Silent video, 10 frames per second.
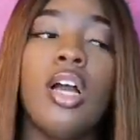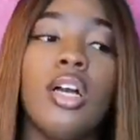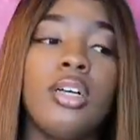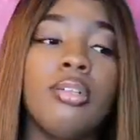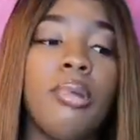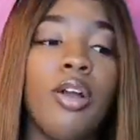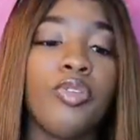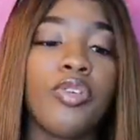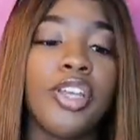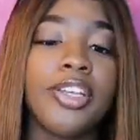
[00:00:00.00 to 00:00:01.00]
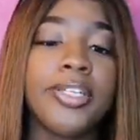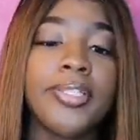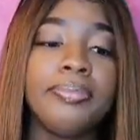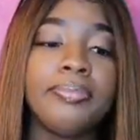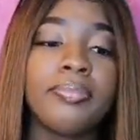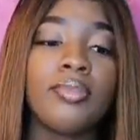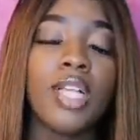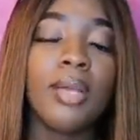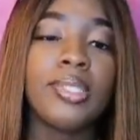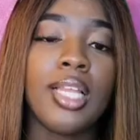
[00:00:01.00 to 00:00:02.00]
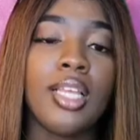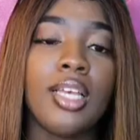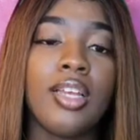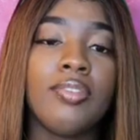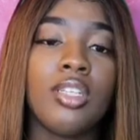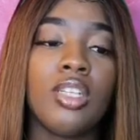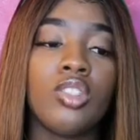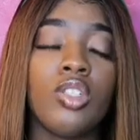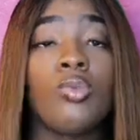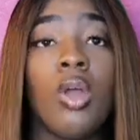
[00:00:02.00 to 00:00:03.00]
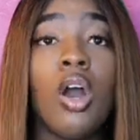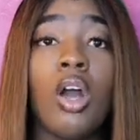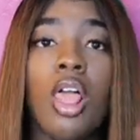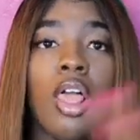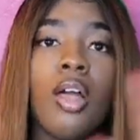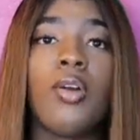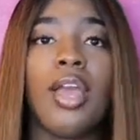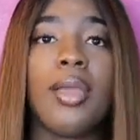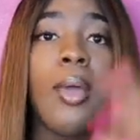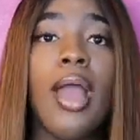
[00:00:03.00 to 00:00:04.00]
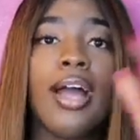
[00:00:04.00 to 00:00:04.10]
My friend, I'm telling her everything. So, okay.